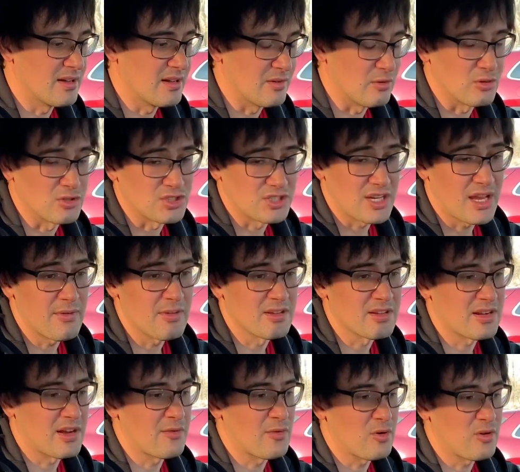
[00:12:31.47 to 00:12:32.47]
or Chevy
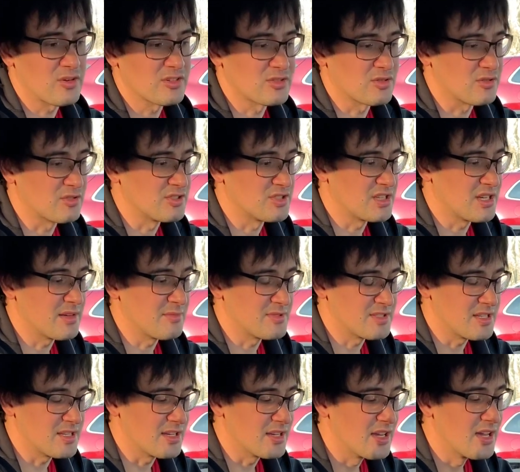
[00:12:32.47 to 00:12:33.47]
Traverse or G M
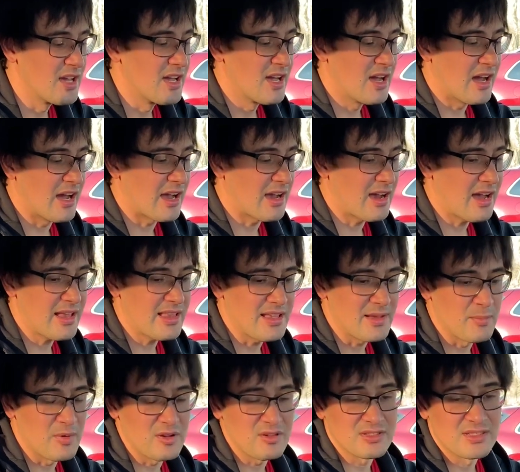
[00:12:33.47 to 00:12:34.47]
C
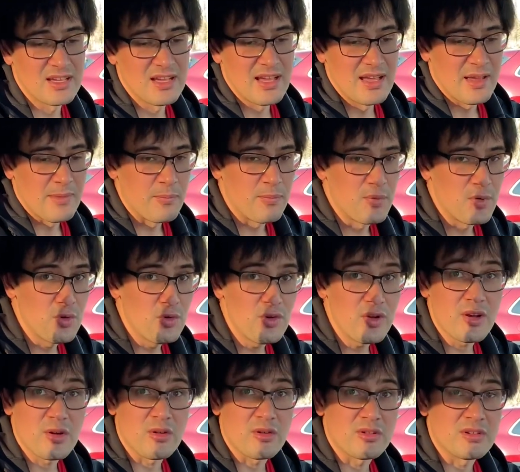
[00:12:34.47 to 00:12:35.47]
Acadia, because
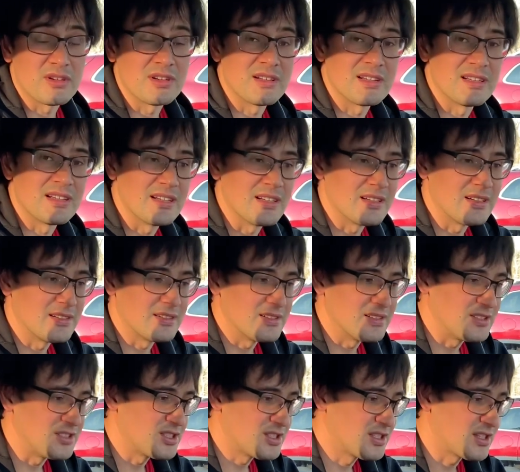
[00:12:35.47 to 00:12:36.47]
Buick or
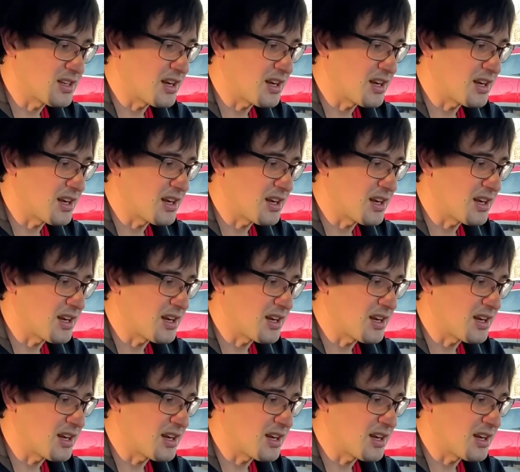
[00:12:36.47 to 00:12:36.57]
uh,